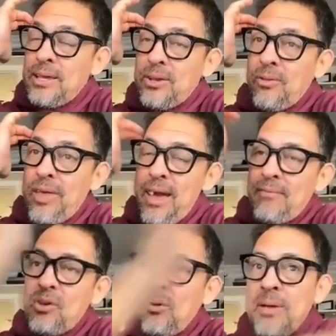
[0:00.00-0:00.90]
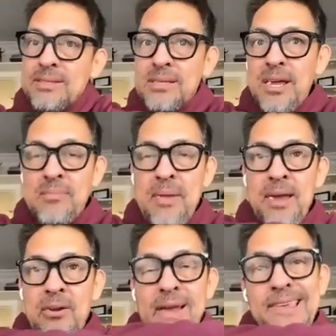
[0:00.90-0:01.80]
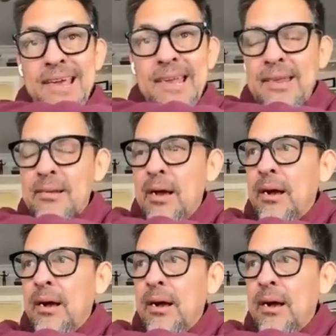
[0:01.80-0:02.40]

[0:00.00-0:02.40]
They have no bedside manner. I get it.